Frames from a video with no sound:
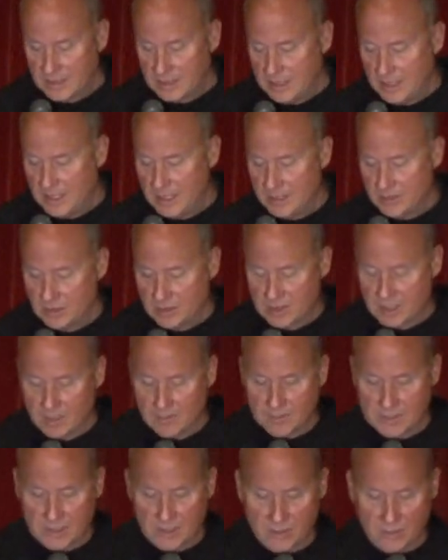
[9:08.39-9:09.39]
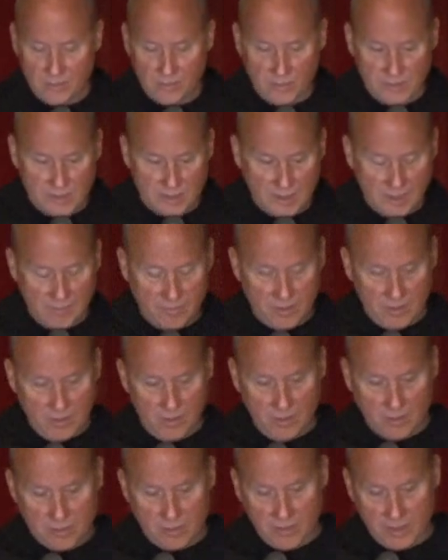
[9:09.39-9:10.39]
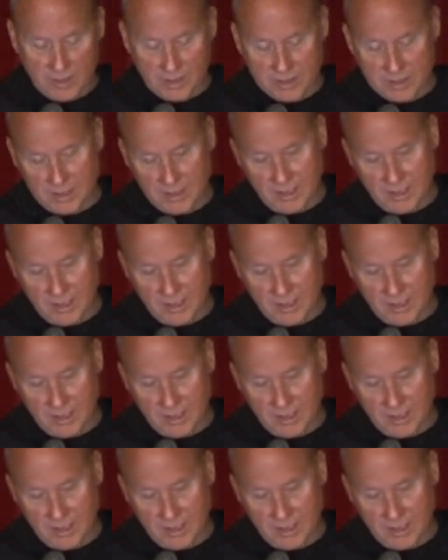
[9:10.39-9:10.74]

teenager comes in to receive the Eucharist,